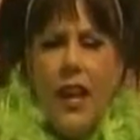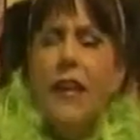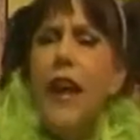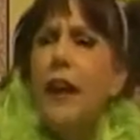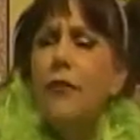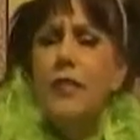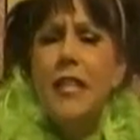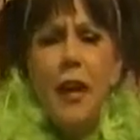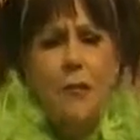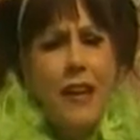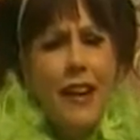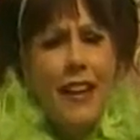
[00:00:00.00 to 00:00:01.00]
And every
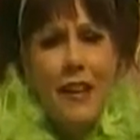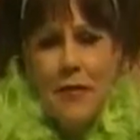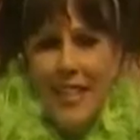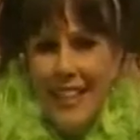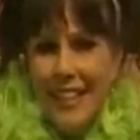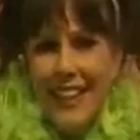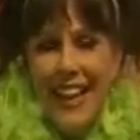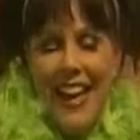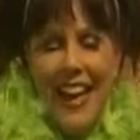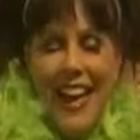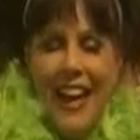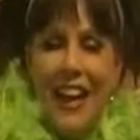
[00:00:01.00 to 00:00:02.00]
time when I come in,
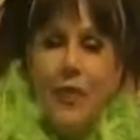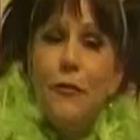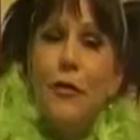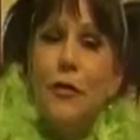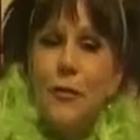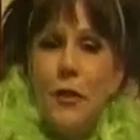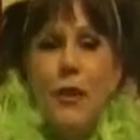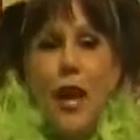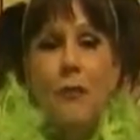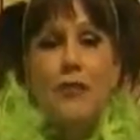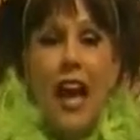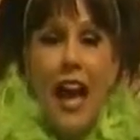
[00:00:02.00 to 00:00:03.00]
the first few
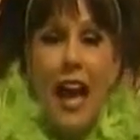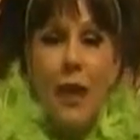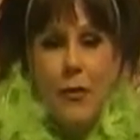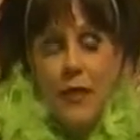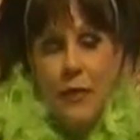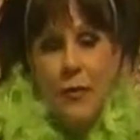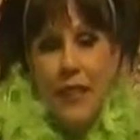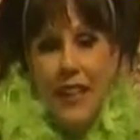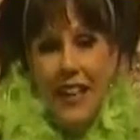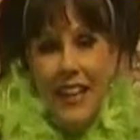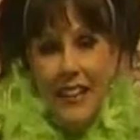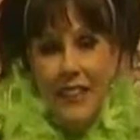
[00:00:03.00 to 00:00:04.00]
times I would
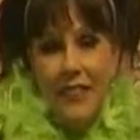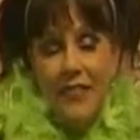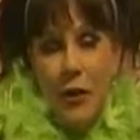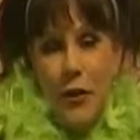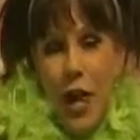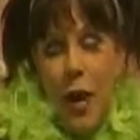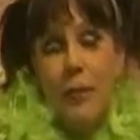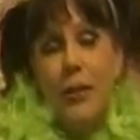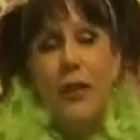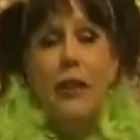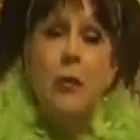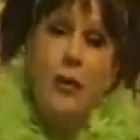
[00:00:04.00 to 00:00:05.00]
begin
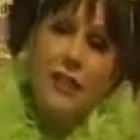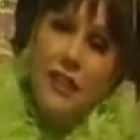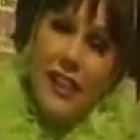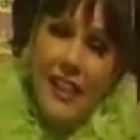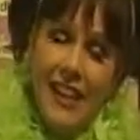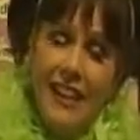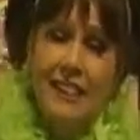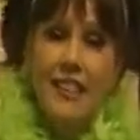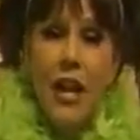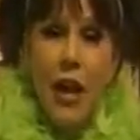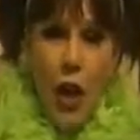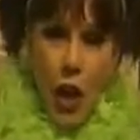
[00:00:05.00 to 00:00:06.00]
vocabulary, which
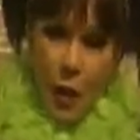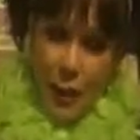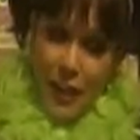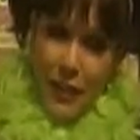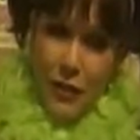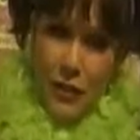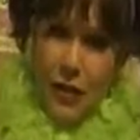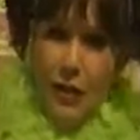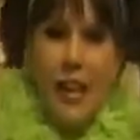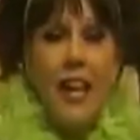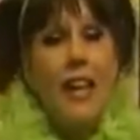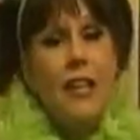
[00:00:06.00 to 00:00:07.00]
is
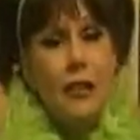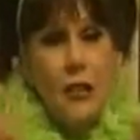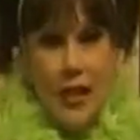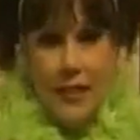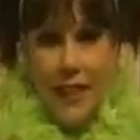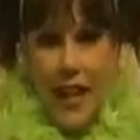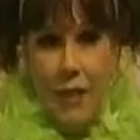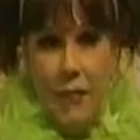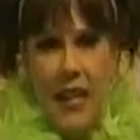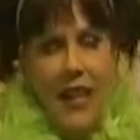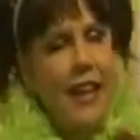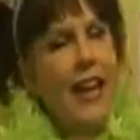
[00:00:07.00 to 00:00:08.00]
original, just
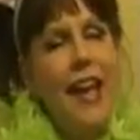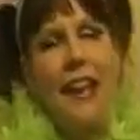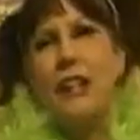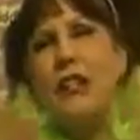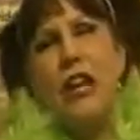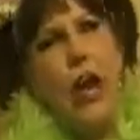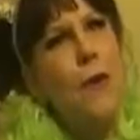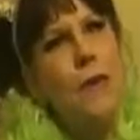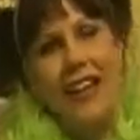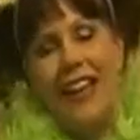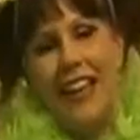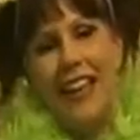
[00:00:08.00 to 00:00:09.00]
like me and
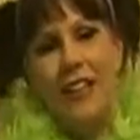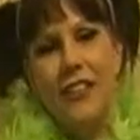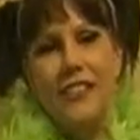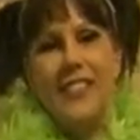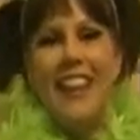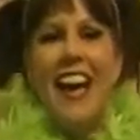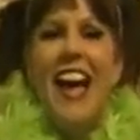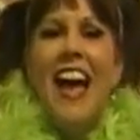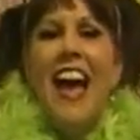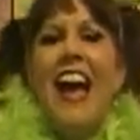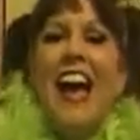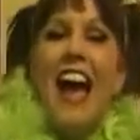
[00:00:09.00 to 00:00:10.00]
nobody else.
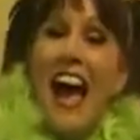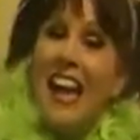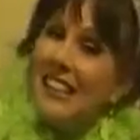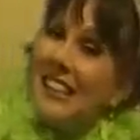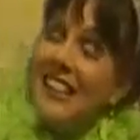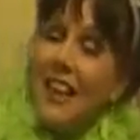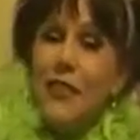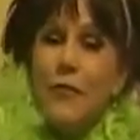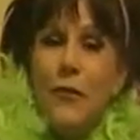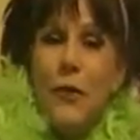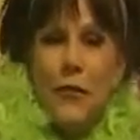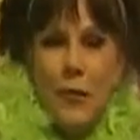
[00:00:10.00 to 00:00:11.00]
I did that
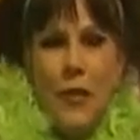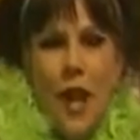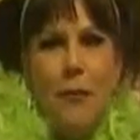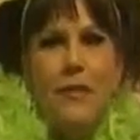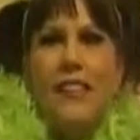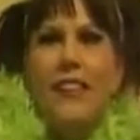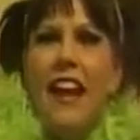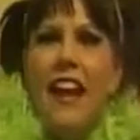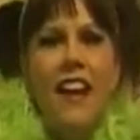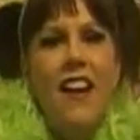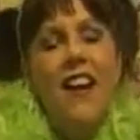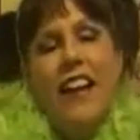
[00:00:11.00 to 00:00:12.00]
the first few times, and
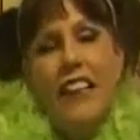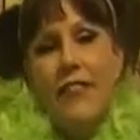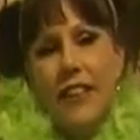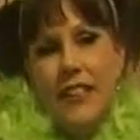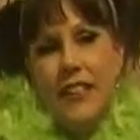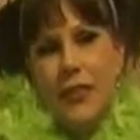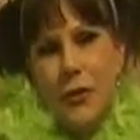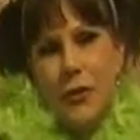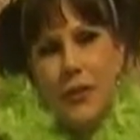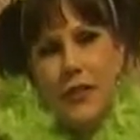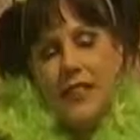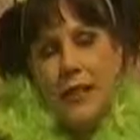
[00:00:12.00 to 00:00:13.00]
now even as the
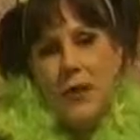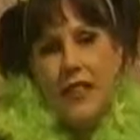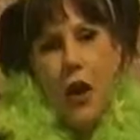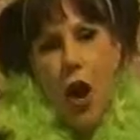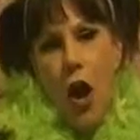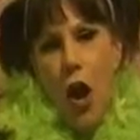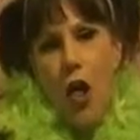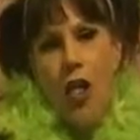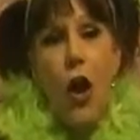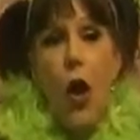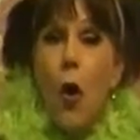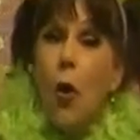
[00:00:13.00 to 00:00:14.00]
children see me in the
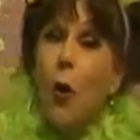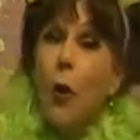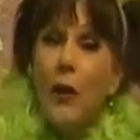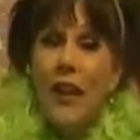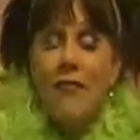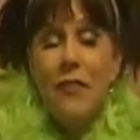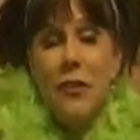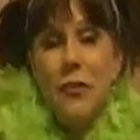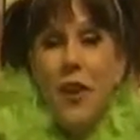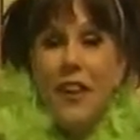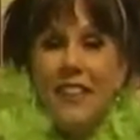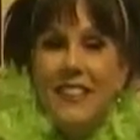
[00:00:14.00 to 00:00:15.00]
hall or when I
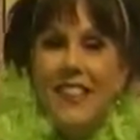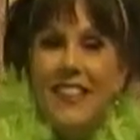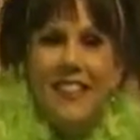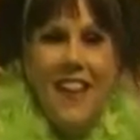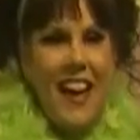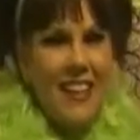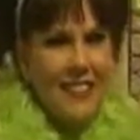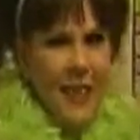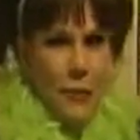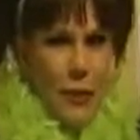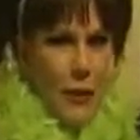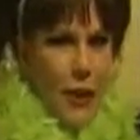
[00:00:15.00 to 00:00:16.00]
first walk into the class,
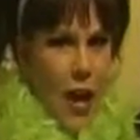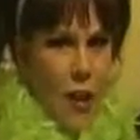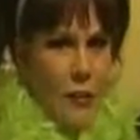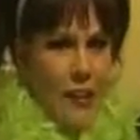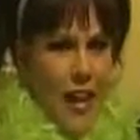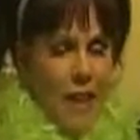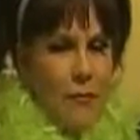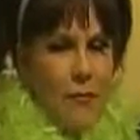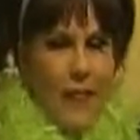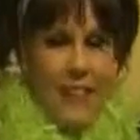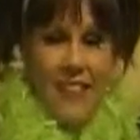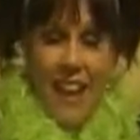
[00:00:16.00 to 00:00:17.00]
they put their O's up
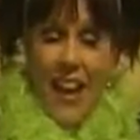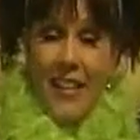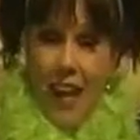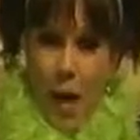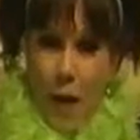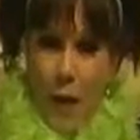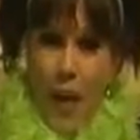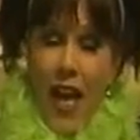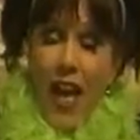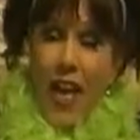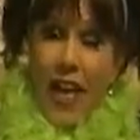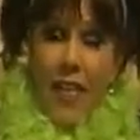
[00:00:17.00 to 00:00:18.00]
because they know
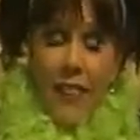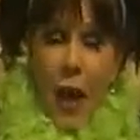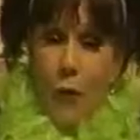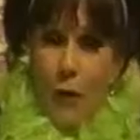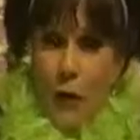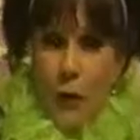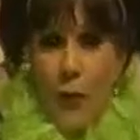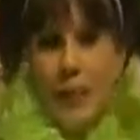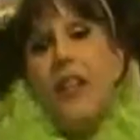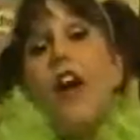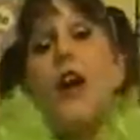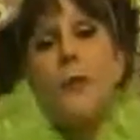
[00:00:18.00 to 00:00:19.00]
that we are
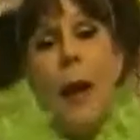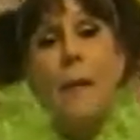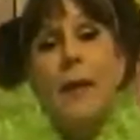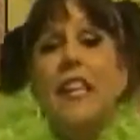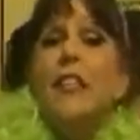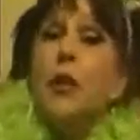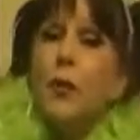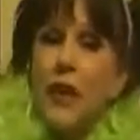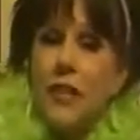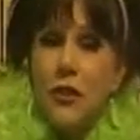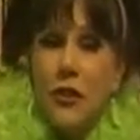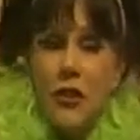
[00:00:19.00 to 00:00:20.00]
going to talk about being
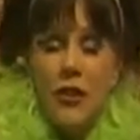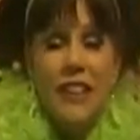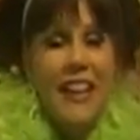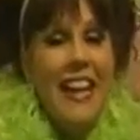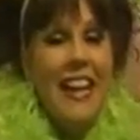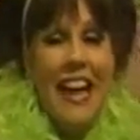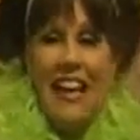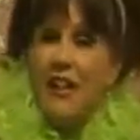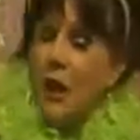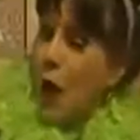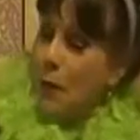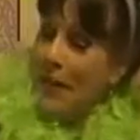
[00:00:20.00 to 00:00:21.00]
original
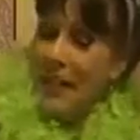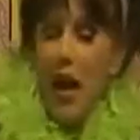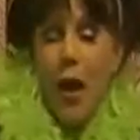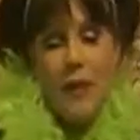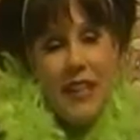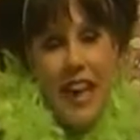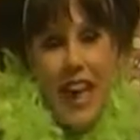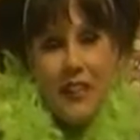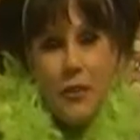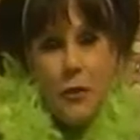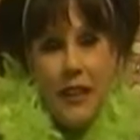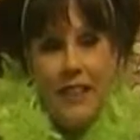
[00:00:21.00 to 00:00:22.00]
and not being
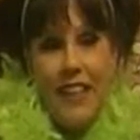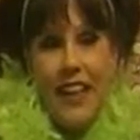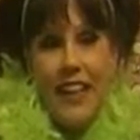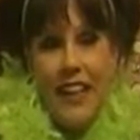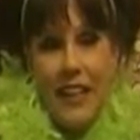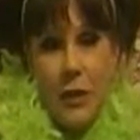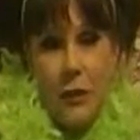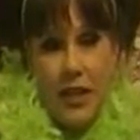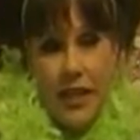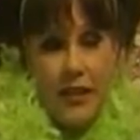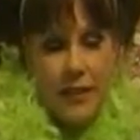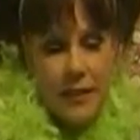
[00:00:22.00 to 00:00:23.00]
copycats or being like anyone